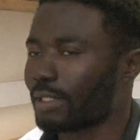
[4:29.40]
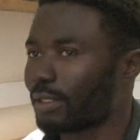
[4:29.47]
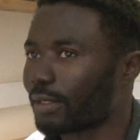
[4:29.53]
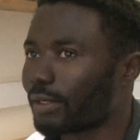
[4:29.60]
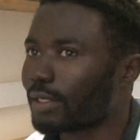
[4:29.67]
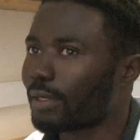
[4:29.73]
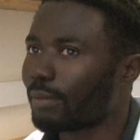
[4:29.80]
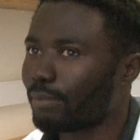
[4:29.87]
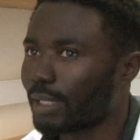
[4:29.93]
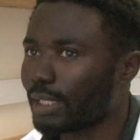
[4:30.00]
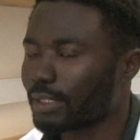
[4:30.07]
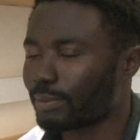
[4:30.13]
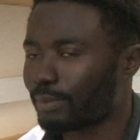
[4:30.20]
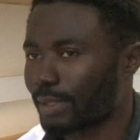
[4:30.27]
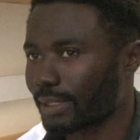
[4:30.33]
and other
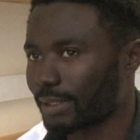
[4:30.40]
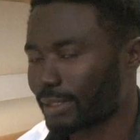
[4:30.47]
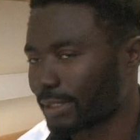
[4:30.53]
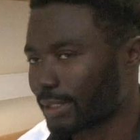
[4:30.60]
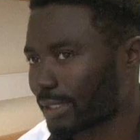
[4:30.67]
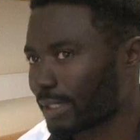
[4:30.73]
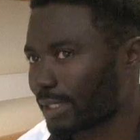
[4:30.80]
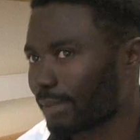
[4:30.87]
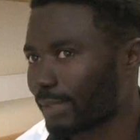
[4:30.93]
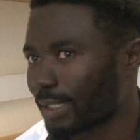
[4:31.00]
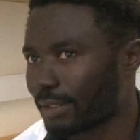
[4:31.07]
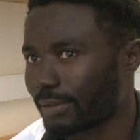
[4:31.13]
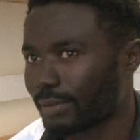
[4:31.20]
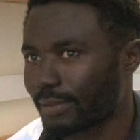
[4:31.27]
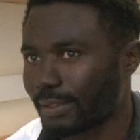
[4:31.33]
plant parasitic
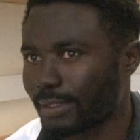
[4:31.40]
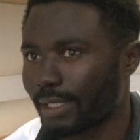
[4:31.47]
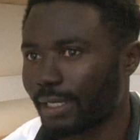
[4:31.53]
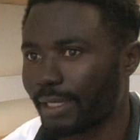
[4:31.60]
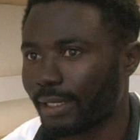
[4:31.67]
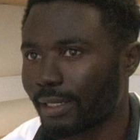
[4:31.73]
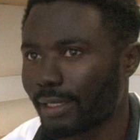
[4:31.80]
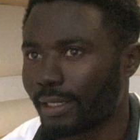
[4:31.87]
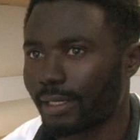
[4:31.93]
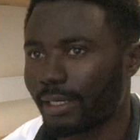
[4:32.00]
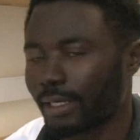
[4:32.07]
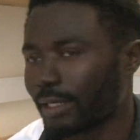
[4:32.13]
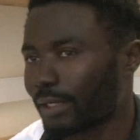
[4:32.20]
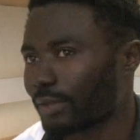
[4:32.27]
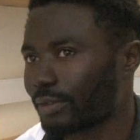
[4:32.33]
nematodes here in
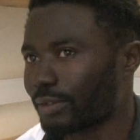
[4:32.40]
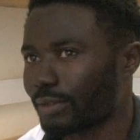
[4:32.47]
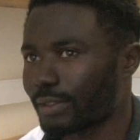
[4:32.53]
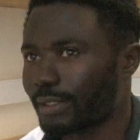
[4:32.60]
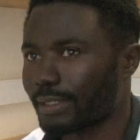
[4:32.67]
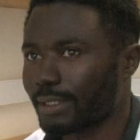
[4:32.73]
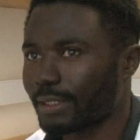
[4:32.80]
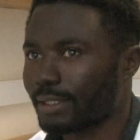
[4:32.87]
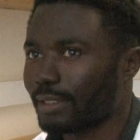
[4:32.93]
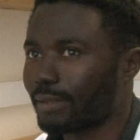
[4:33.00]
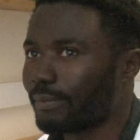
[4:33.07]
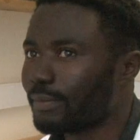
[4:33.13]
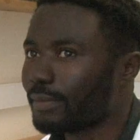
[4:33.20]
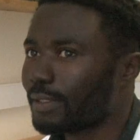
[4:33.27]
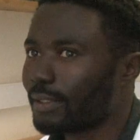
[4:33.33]
agricultural system.
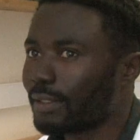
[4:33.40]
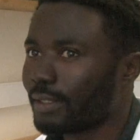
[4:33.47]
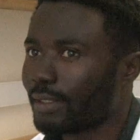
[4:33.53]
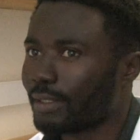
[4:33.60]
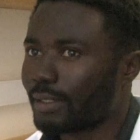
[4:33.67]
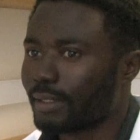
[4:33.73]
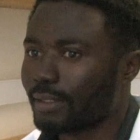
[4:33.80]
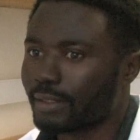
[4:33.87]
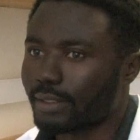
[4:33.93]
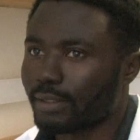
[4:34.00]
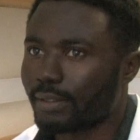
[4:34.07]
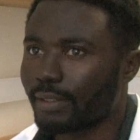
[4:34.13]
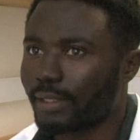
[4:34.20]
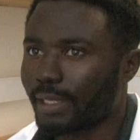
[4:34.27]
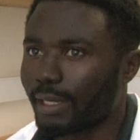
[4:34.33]

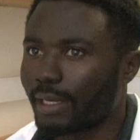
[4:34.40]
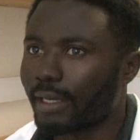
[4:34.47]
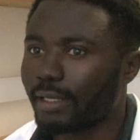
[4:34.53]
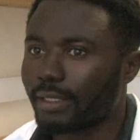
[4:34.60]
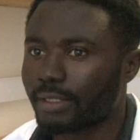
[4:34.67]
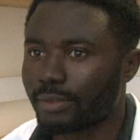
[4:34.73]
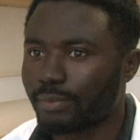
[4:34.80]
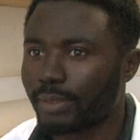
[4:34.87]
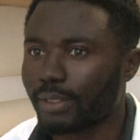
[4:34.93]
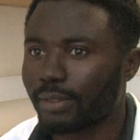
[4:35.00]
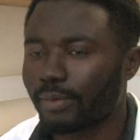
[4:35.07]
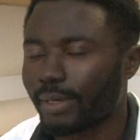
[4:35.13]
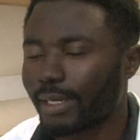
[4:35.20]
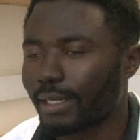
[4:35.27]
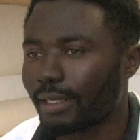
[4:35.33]
So yeah, it's been
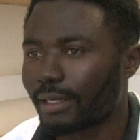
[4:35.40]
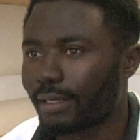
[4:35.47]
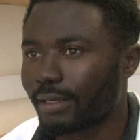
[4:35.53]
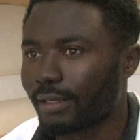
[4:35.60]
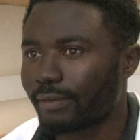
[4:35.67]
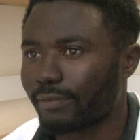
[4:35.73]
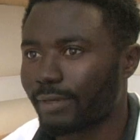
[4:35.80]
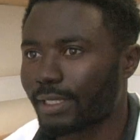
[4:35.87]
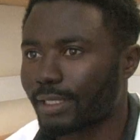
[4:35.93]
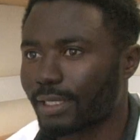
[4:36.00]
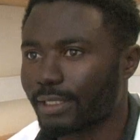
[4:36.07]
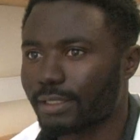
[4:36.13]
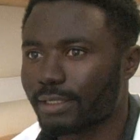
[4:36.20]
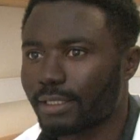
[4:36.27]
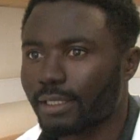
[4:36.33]
quite a
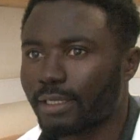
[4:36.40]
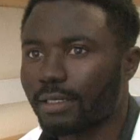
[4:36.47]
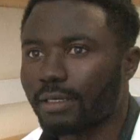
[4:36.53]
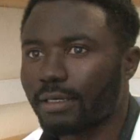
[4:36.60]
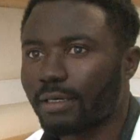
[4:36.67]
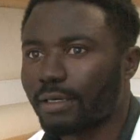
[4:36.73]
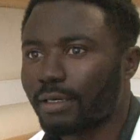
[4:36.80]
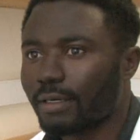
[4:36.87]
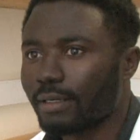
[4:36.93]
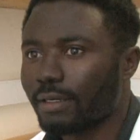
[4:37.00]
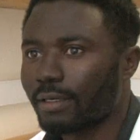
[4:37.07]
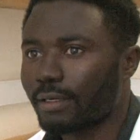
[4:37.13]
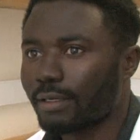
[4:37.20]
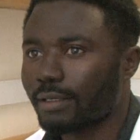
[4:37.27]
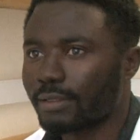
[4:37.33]
fantastic
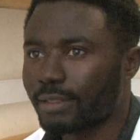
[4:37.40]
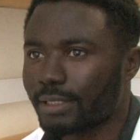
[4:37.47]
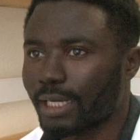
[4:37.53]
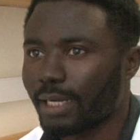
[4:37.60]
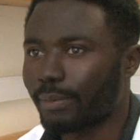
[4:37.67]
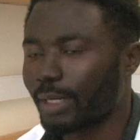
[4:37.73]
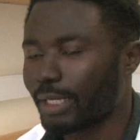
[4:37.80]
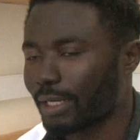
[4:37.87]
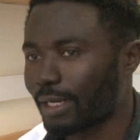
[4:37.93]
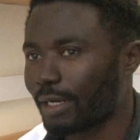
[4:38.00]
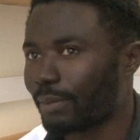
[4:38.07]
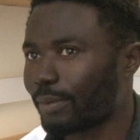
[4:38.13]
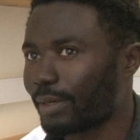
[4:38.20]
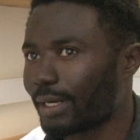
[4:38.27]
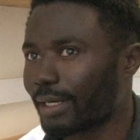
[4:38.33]
time at
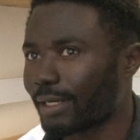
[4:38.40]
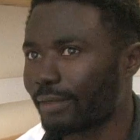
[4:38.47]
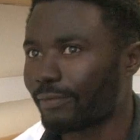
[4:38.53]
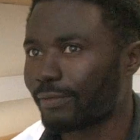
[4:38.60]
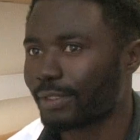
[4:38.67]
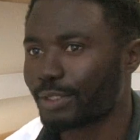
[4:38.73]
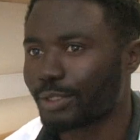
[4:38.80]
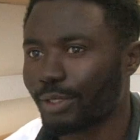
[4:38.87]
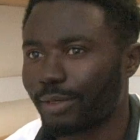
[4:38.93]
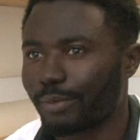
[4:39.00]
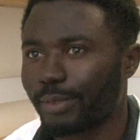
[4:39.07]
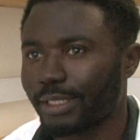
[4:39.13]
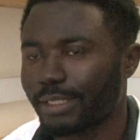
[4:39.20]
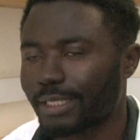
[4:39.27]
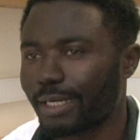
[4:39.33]
Harper, and I've enjoyed
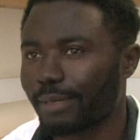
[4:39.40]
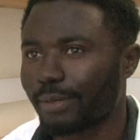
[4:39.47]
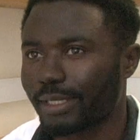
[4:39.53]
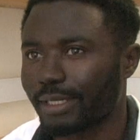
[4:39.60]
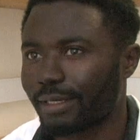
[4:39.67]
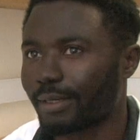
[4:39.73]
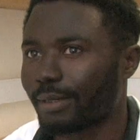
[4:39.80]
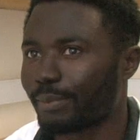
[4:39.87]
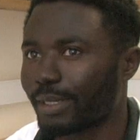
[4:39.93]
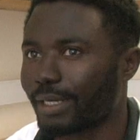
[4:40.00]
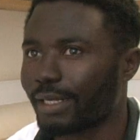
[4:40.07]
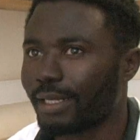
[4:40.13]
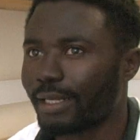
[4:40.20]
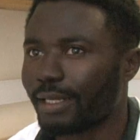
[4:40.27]
my time at Harper.